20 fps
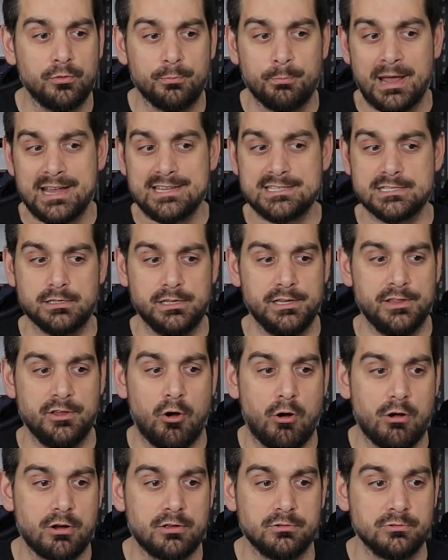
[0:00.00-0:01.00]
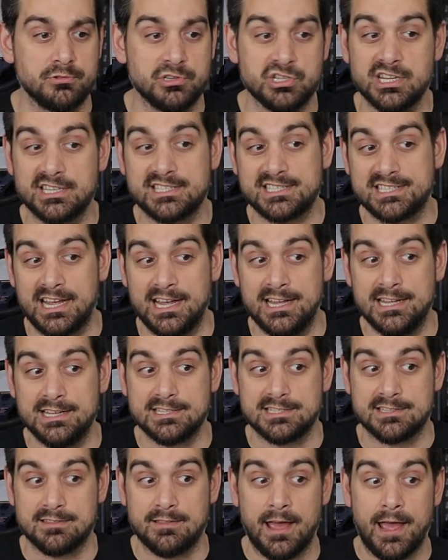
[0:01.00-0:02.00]
Basically, the article just
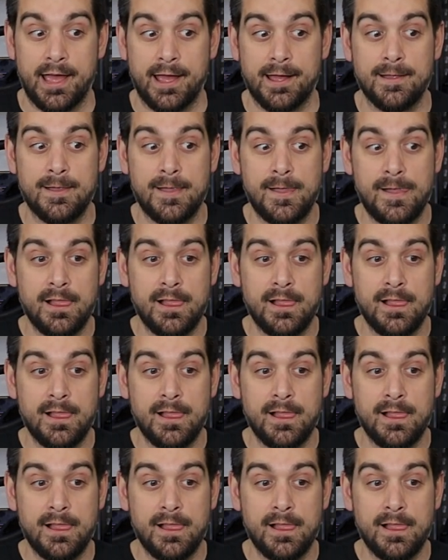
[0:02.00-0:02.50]
says that